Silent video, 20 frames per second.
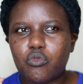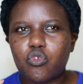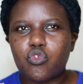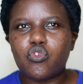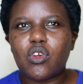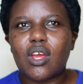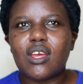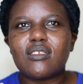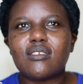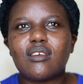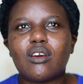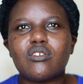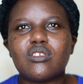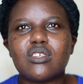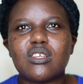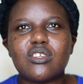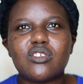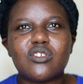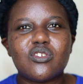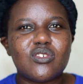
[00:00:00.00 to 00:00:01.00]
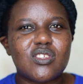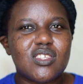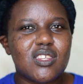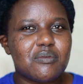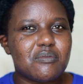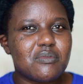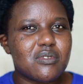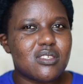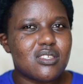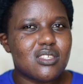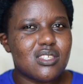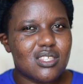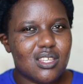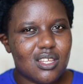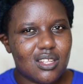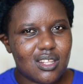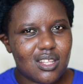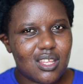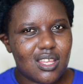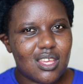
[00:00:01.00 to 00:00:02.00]
dries out into some
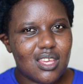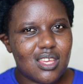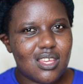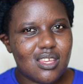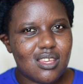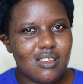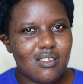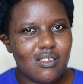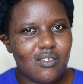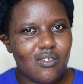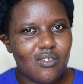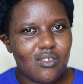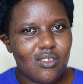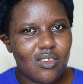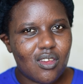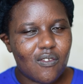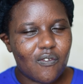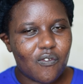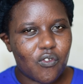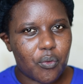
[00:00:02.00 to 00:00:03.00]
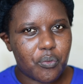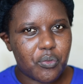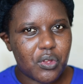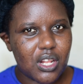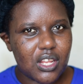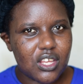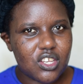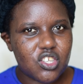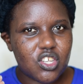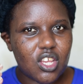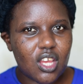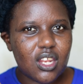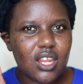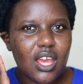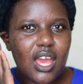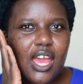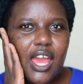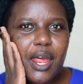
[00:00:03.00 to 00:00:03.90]
silky formulation.